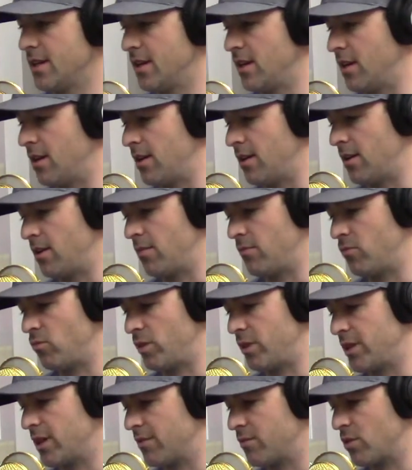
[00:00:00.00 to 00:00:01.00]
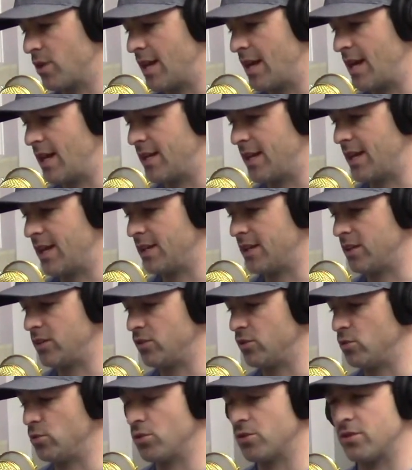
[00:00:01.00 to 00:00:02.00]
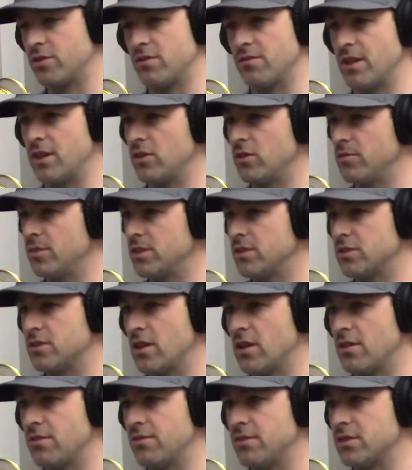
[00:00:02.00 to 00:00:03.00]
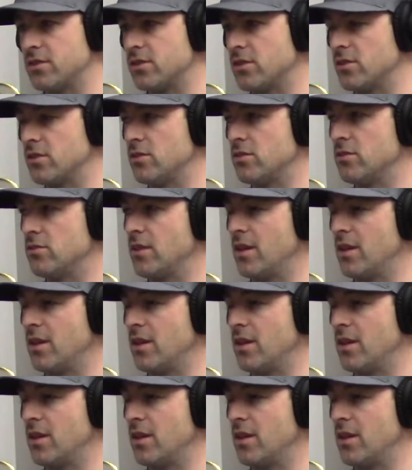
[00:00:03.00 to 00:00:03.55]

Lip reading: We never had any youth development stuff until,